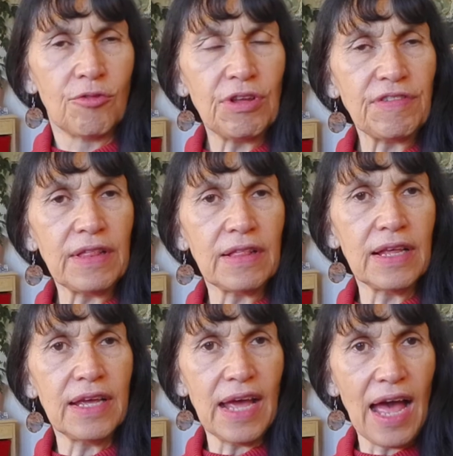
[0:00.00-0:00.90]

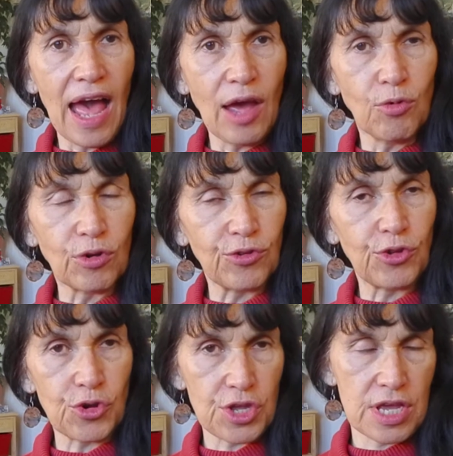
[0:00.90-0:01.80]
Recently I was
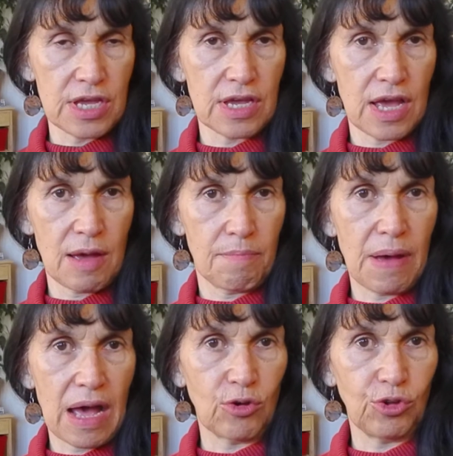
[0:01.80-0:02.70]
talking
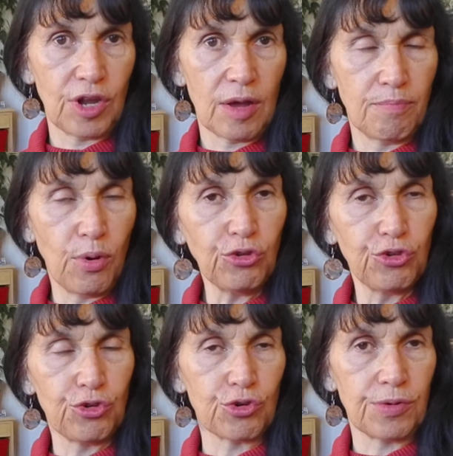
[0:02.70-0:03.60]
about
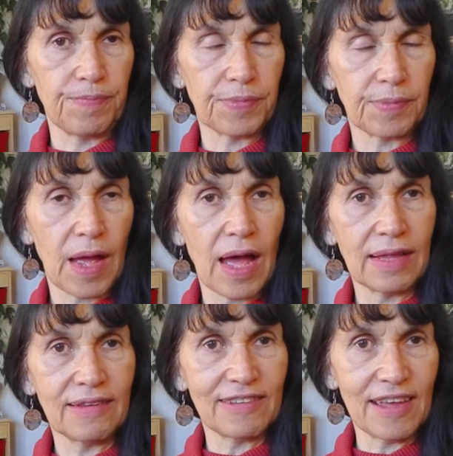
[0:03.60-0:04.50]
posture
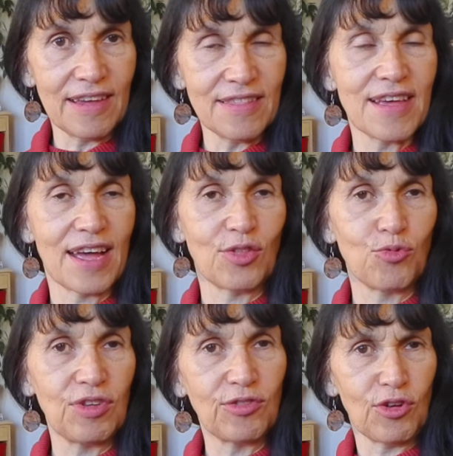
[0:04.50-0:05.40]
and saying that
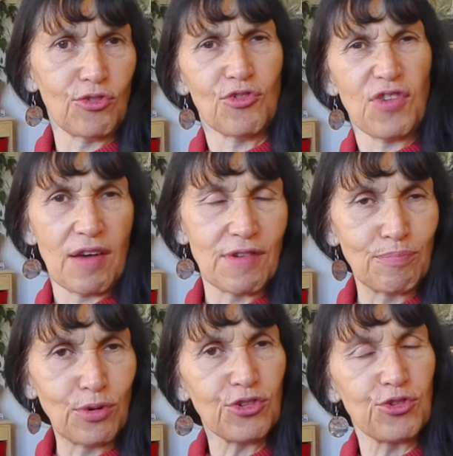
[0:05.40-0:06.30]
we sort of have a
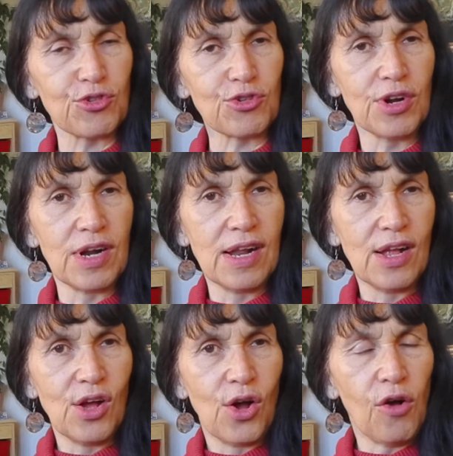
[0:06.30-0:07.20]
posture
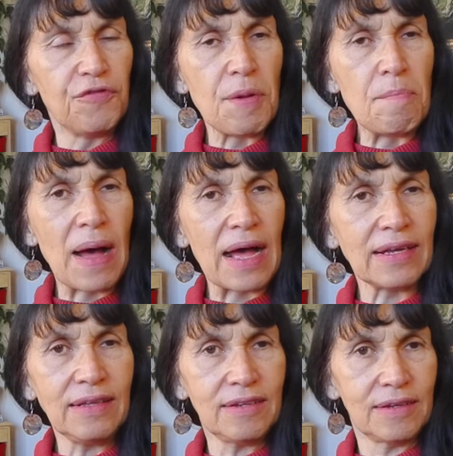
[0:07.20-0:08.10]
of the
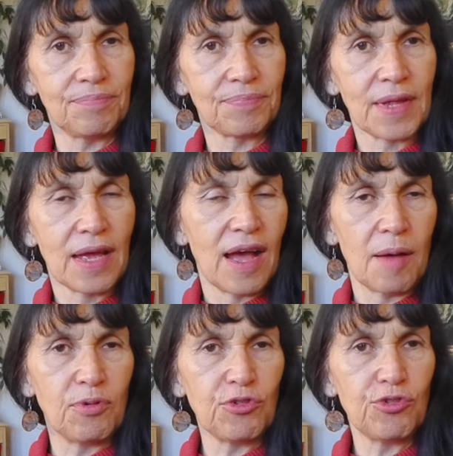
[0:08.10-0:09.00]
mind,
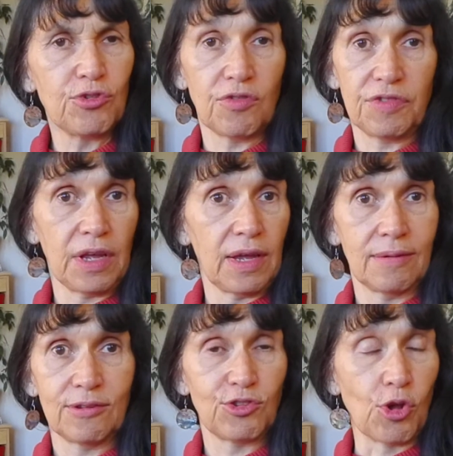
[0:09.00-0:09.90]
a posture of the
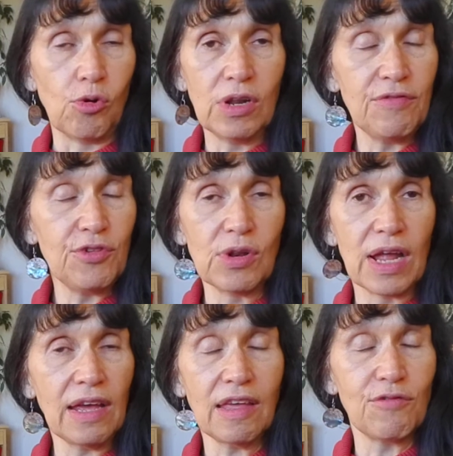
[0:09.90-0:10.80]
soul, if you
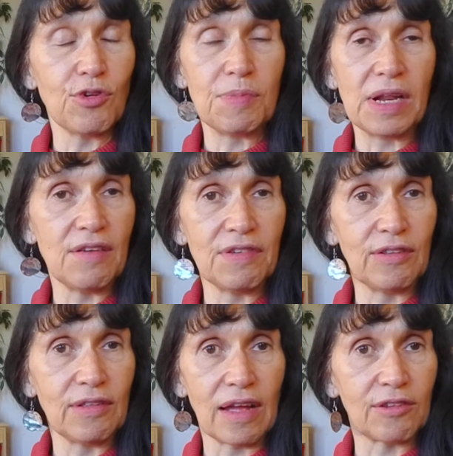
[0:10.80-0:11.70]
like, if you believe
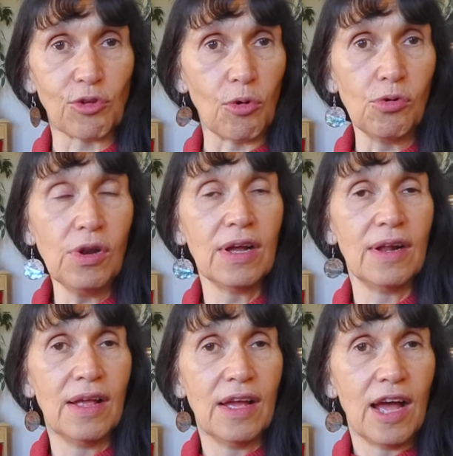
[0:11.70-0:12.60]
in a soul,
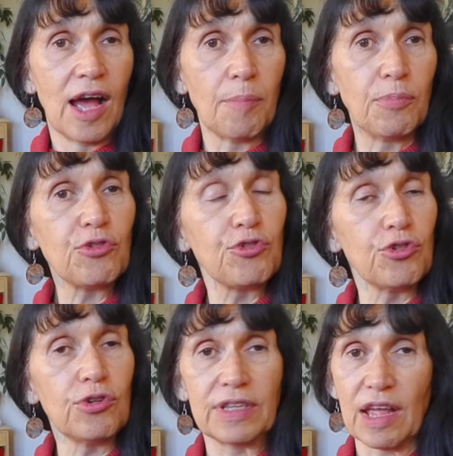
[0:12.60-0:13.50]
a
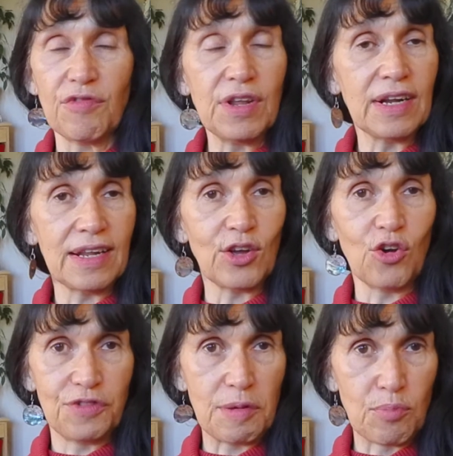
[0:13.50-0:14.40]
posture definitely
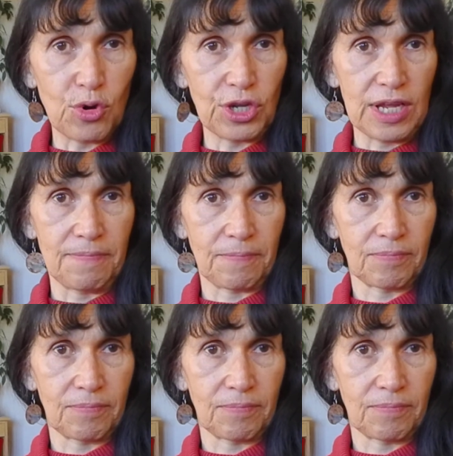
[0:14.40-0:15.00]
of the body.